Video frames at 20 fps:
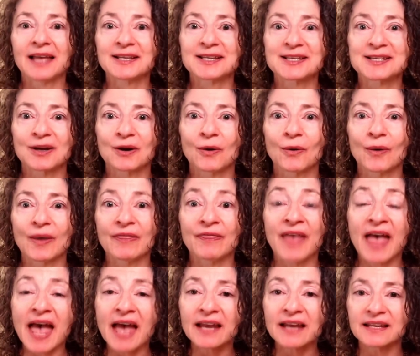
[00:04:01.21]
And so
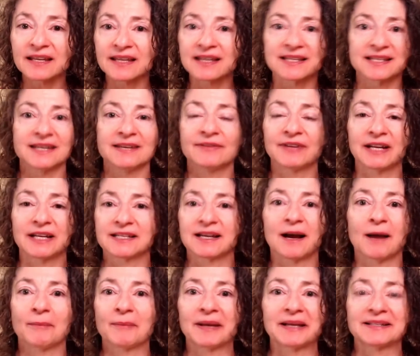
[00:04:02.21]
that is even a
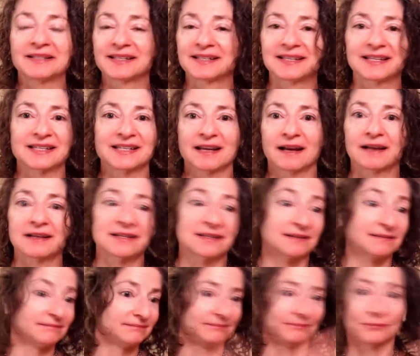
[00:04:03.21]
topic to
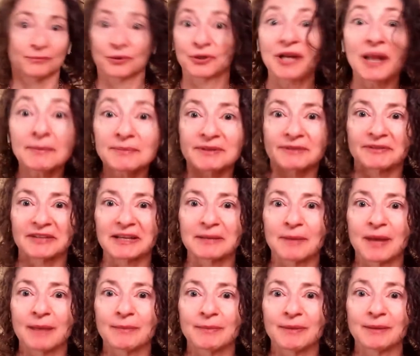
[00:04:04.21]
discuss
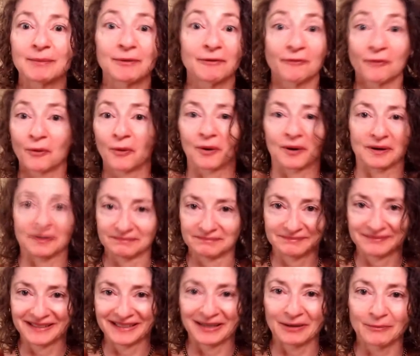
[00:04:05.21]
preemptively, maybe before
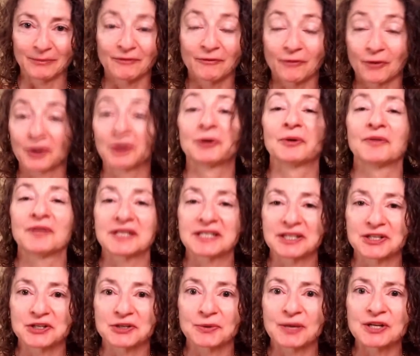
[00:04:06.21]
you're in the
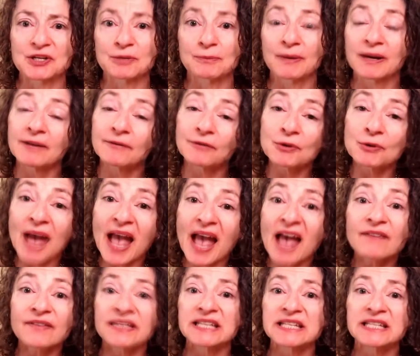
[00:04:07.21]
situation. But if you
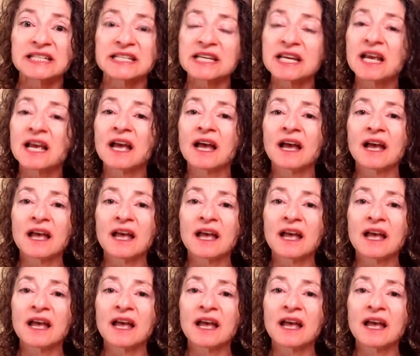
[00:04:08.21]
haven't,